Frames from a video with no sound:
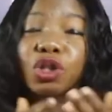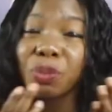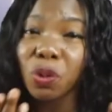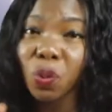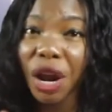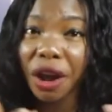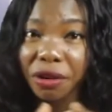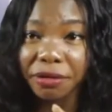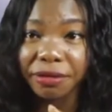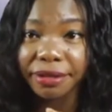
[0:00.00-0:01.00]
to be aware
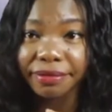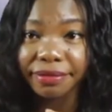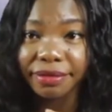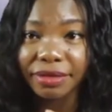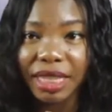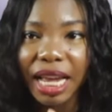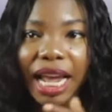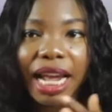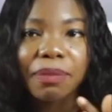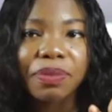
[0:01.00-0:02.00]
of.
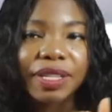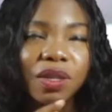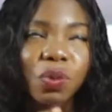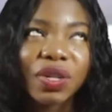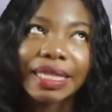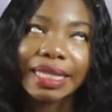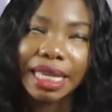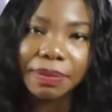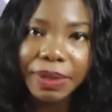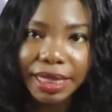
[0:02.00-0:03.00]
A person who is
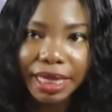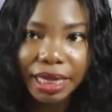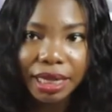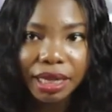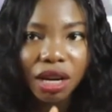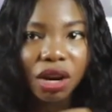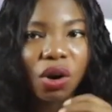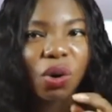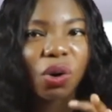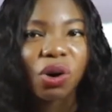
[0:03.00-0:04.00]
tipsy
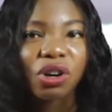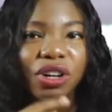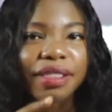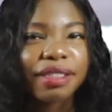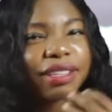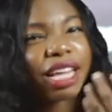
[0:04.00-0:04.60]
or under